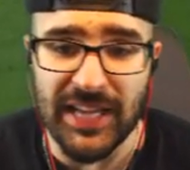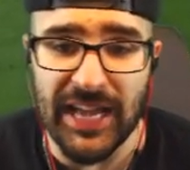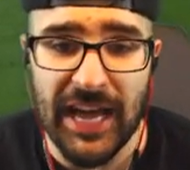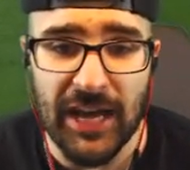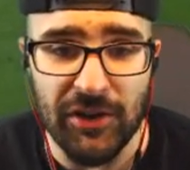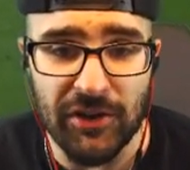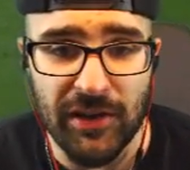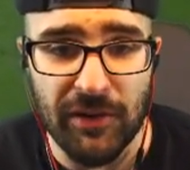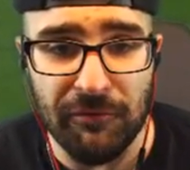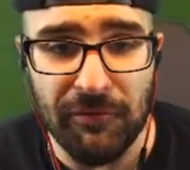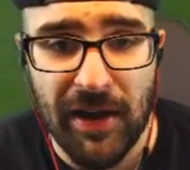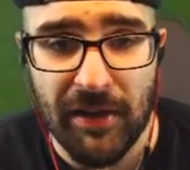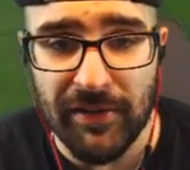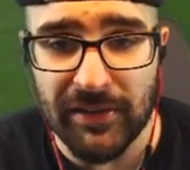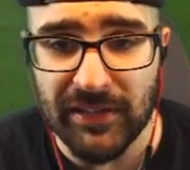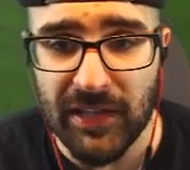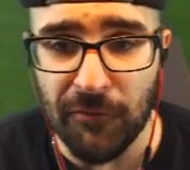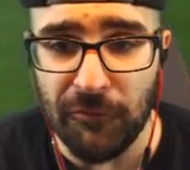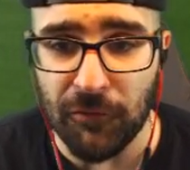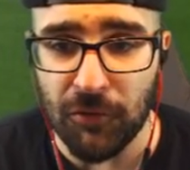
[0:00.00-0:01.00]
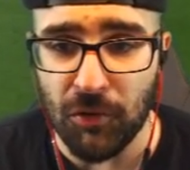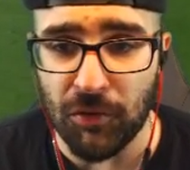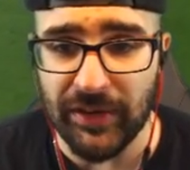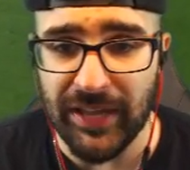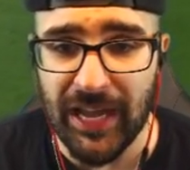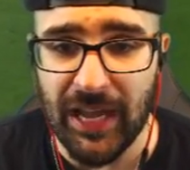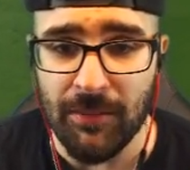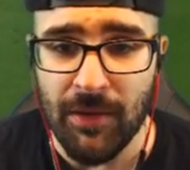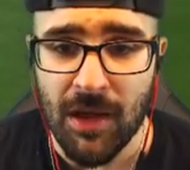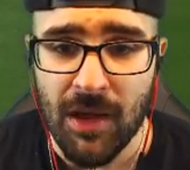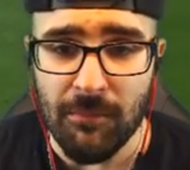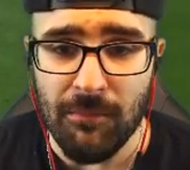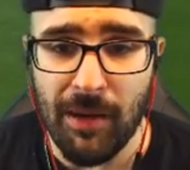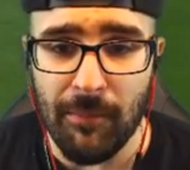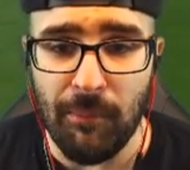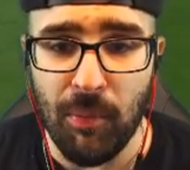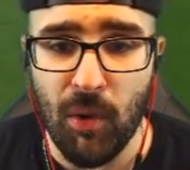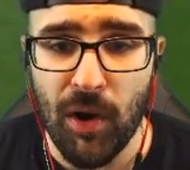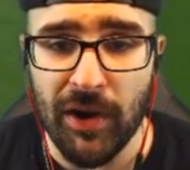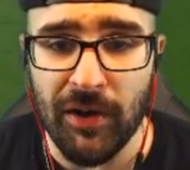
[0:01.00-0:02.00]
a header in a very difficult game. My
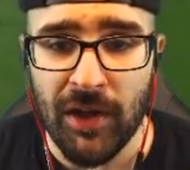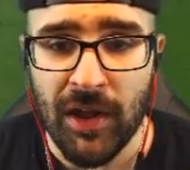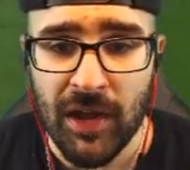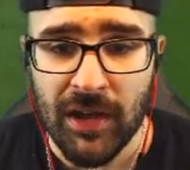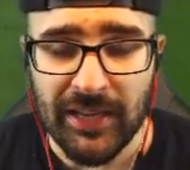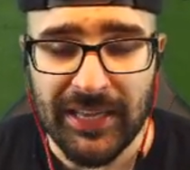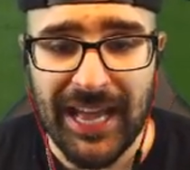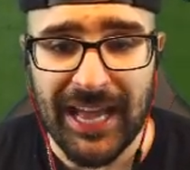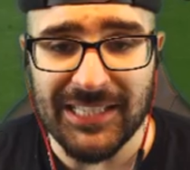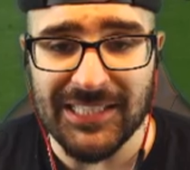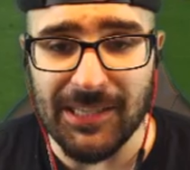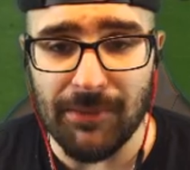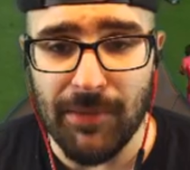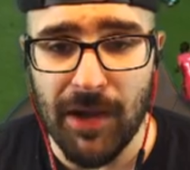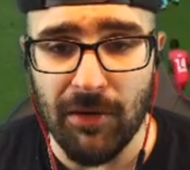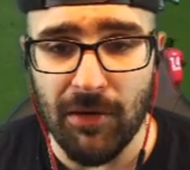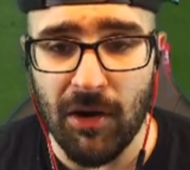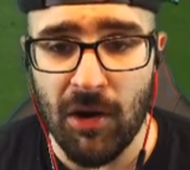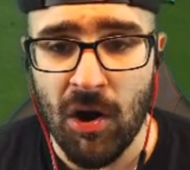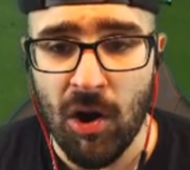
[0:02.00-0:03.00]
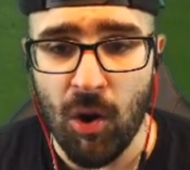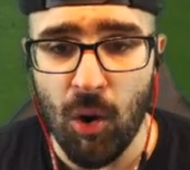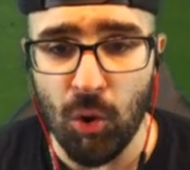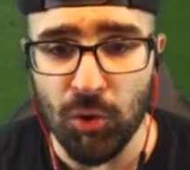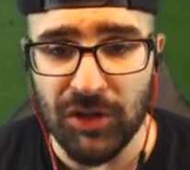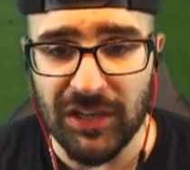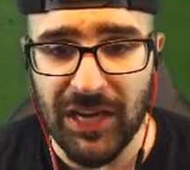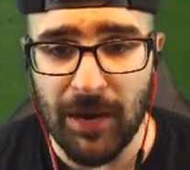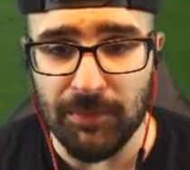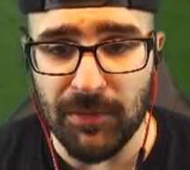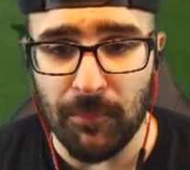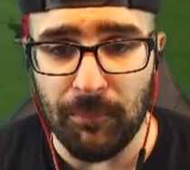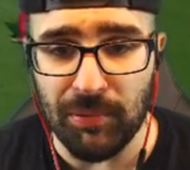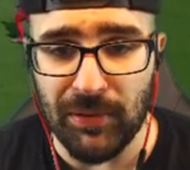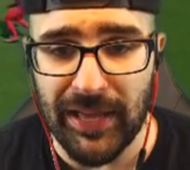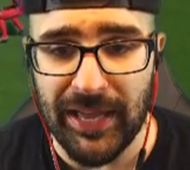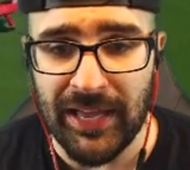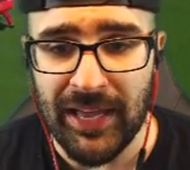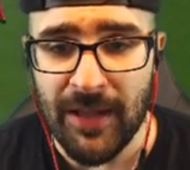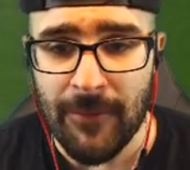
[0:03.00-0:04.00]
boy Casemiro holding up the
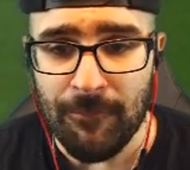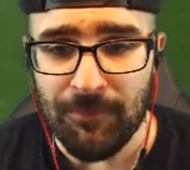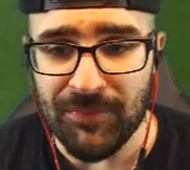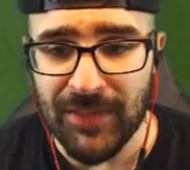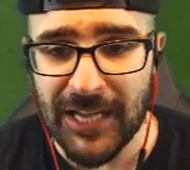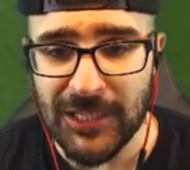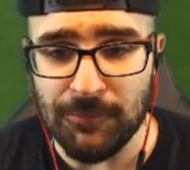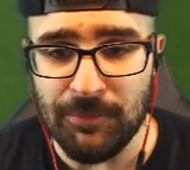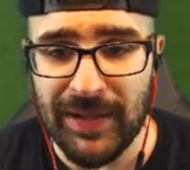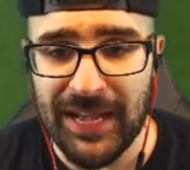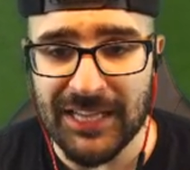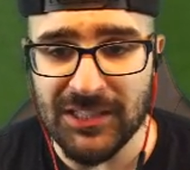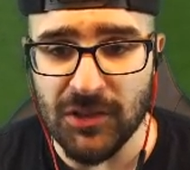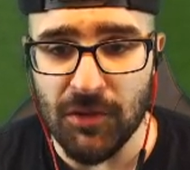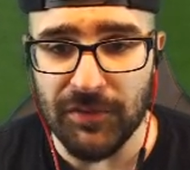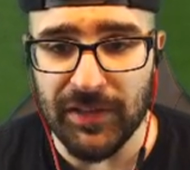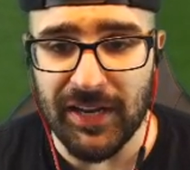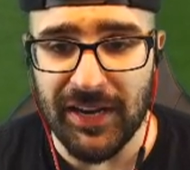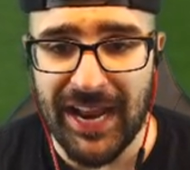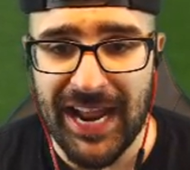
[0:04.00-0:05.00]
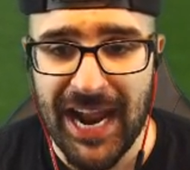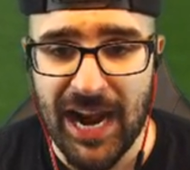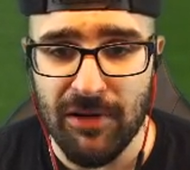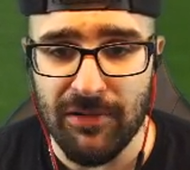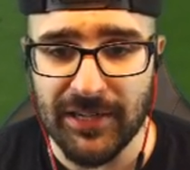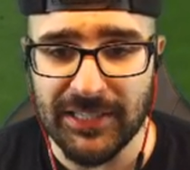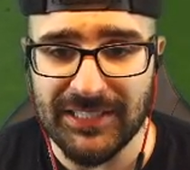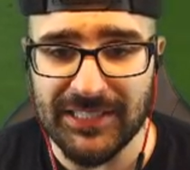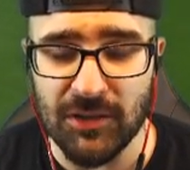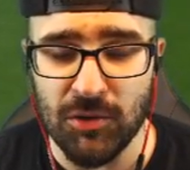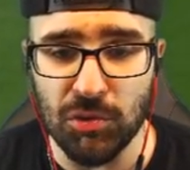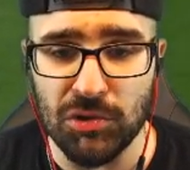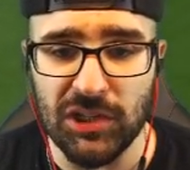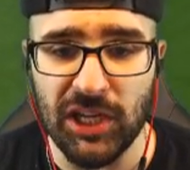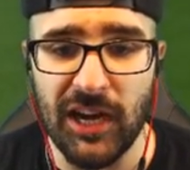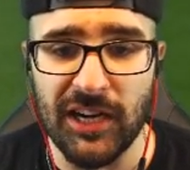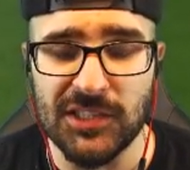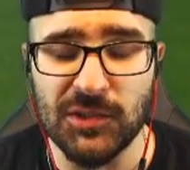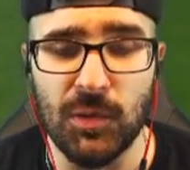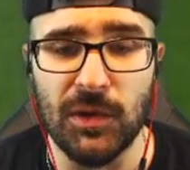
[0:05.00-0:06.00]
play. Nice pass over there to Eriksson, who
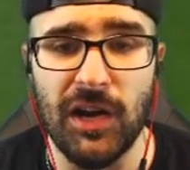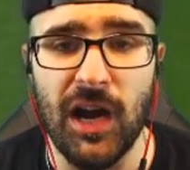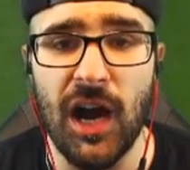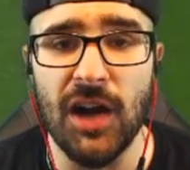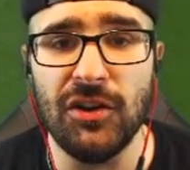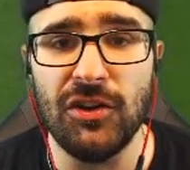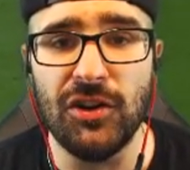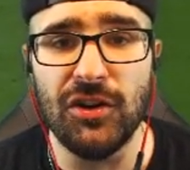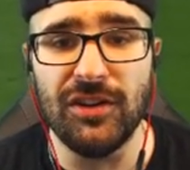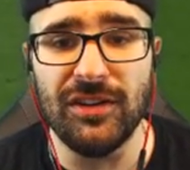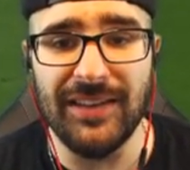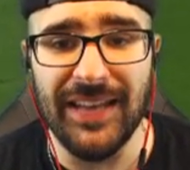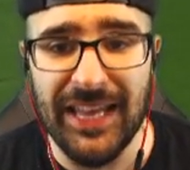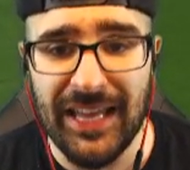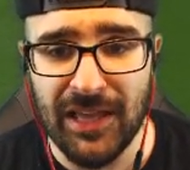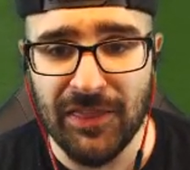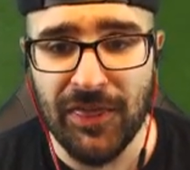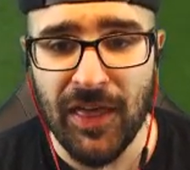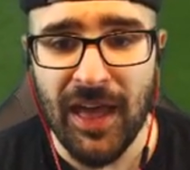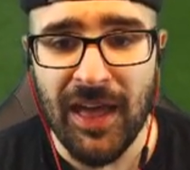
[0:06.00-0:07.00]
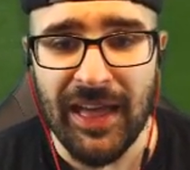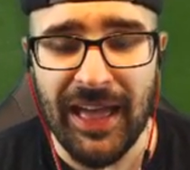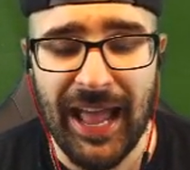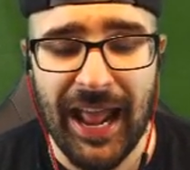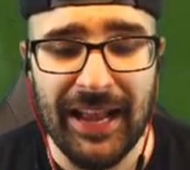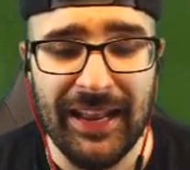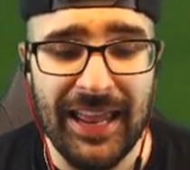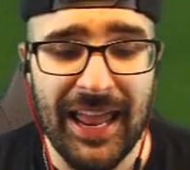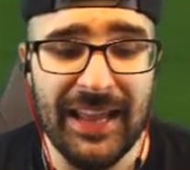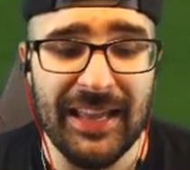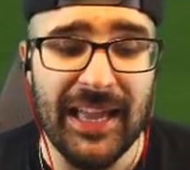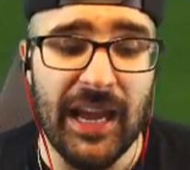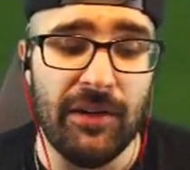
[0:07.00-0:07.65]
tucks one underneath. eighty-eight